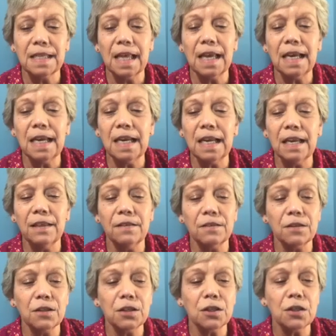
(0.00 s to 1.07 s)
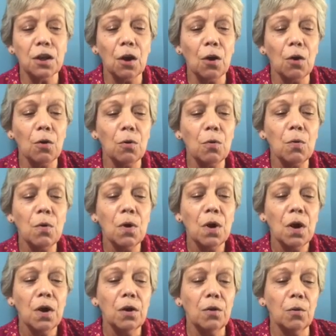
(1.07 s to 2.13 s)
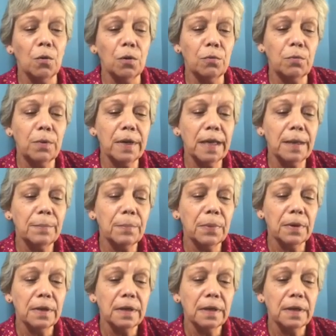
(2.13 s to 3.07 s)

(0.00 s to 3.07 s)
They neither sow nor reap.